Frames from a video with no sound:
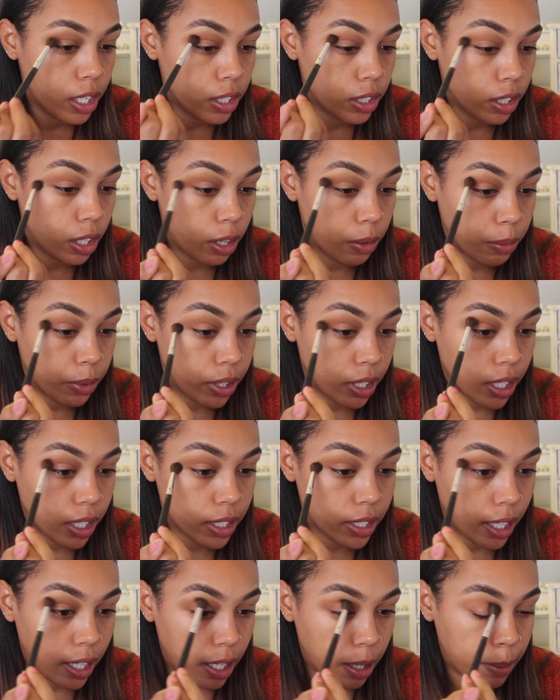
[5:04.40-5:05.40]
So I'm really
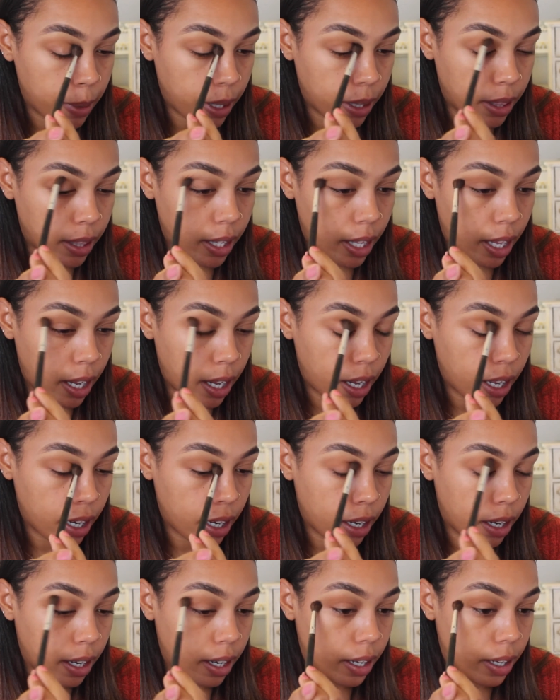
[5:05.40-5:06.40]
excited about
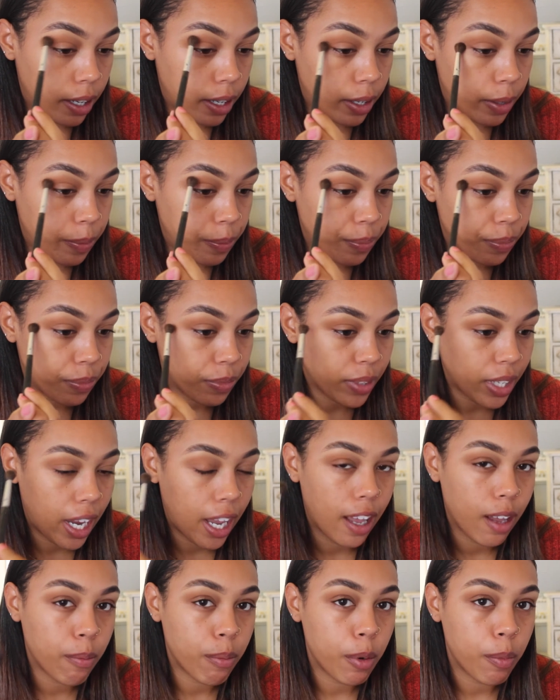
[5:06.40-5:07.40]
that. I
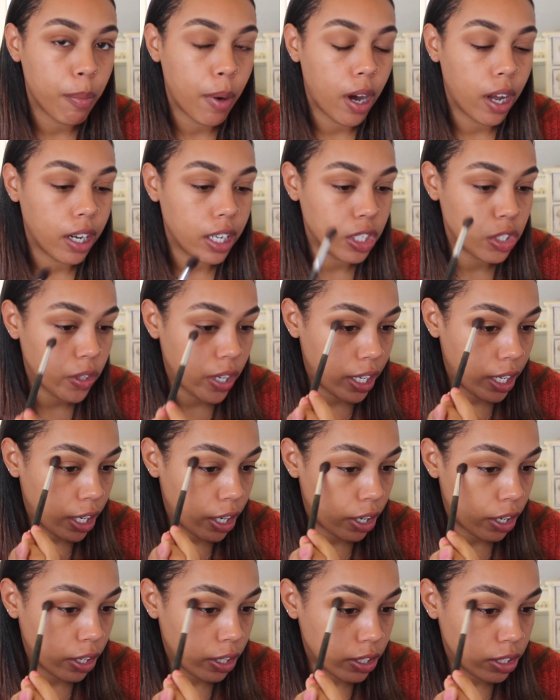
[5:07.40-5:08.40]
have been potty training
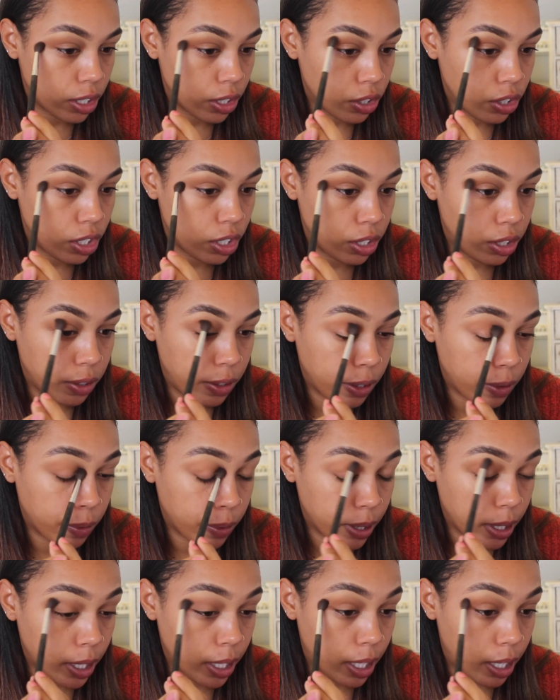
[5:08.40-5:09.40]
her, so she's doing
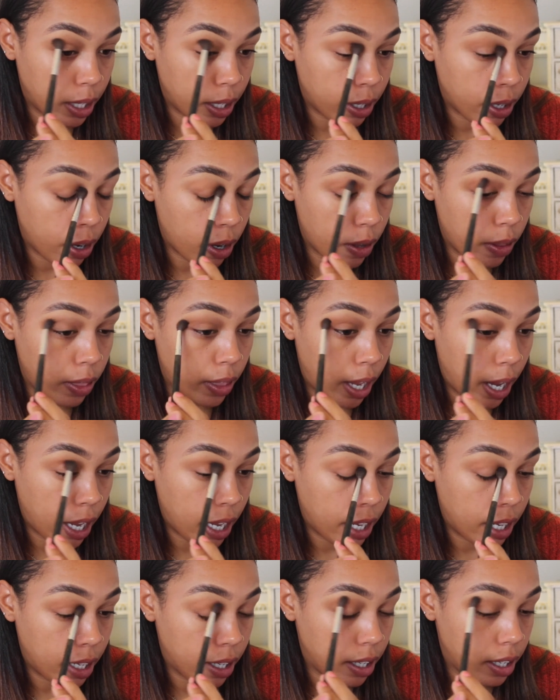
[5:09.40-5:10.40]
really good on
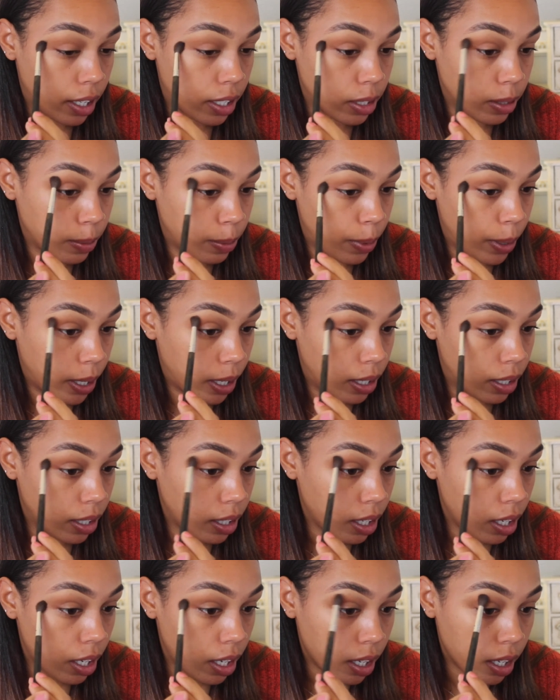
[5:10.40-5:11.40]
that end as
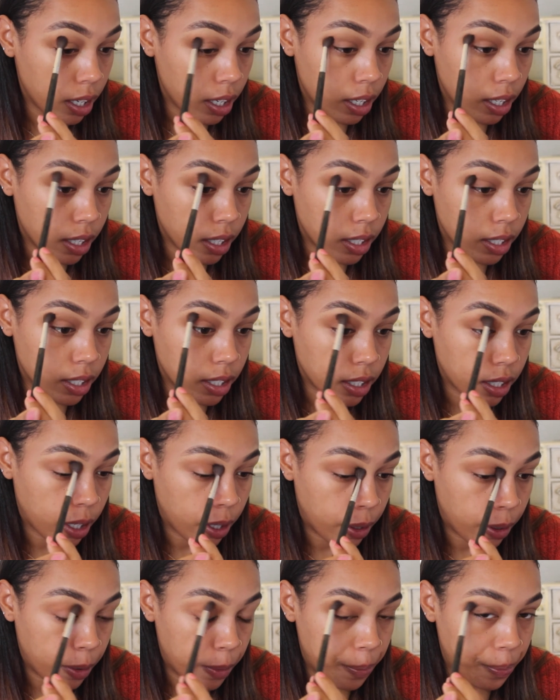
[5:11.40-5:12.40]
well. So
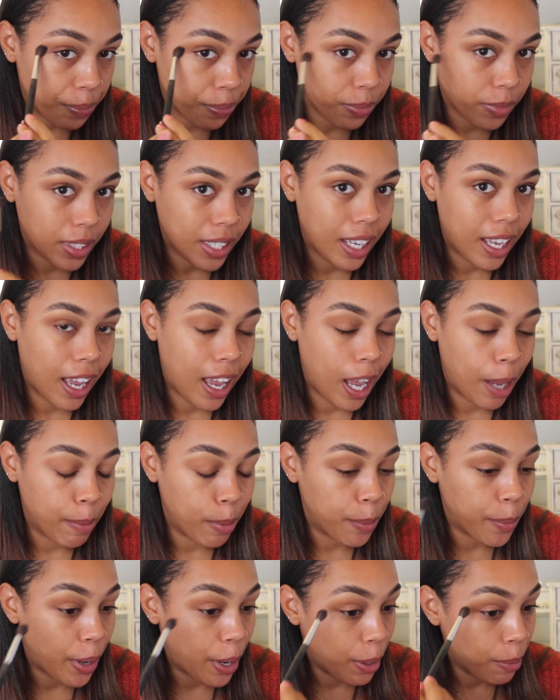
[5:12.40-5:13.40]
So I'm a
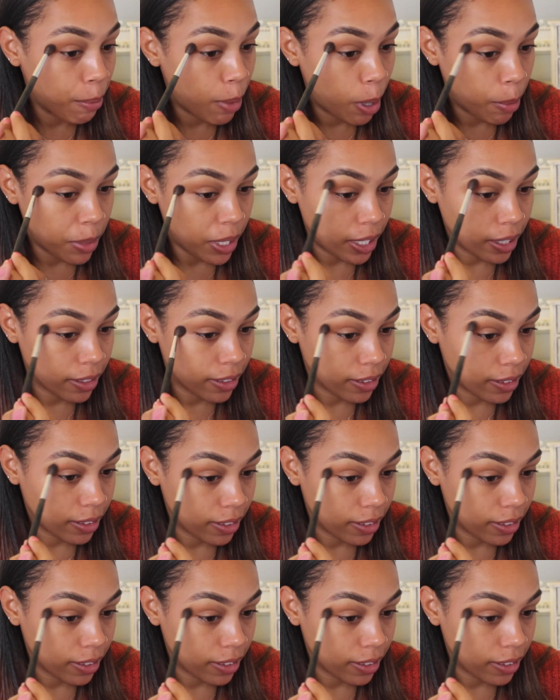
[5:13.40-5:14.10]
proud mommy.